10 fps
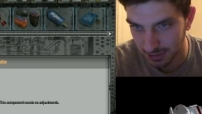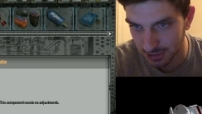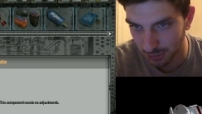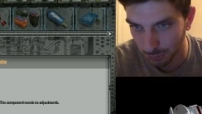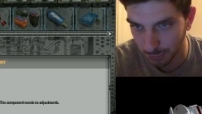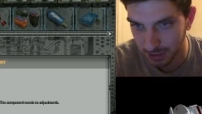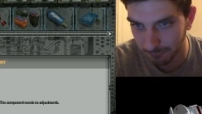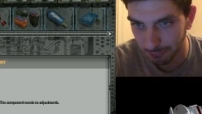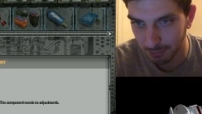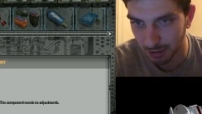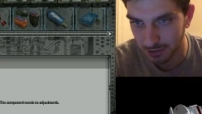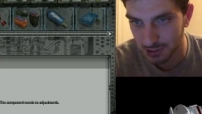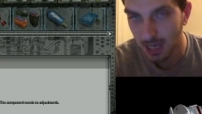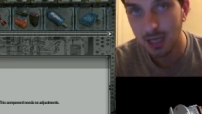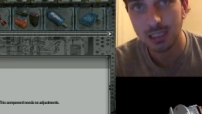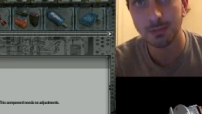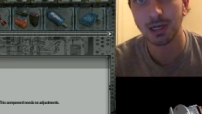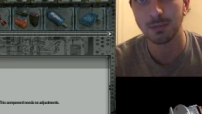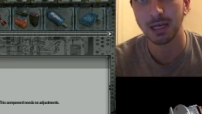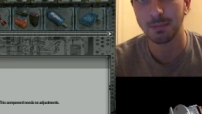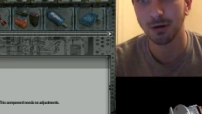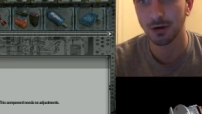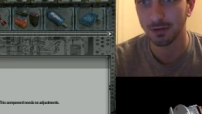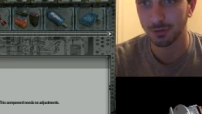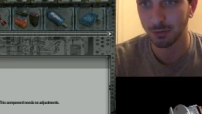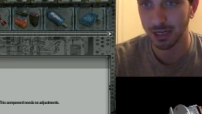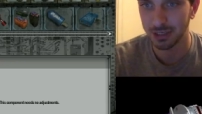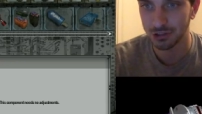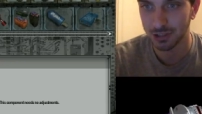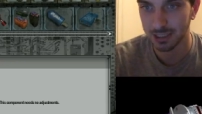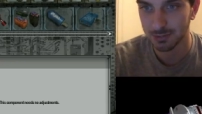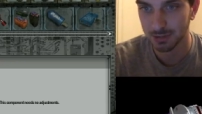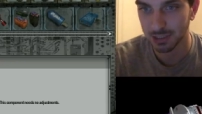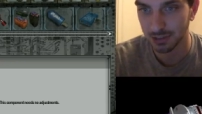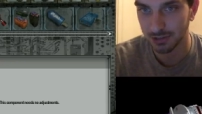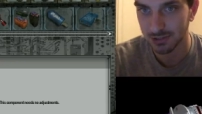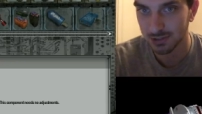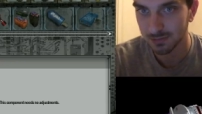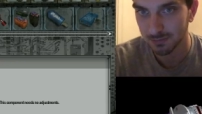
These are three different parts to make up that part of the wedge. That's ridiculous.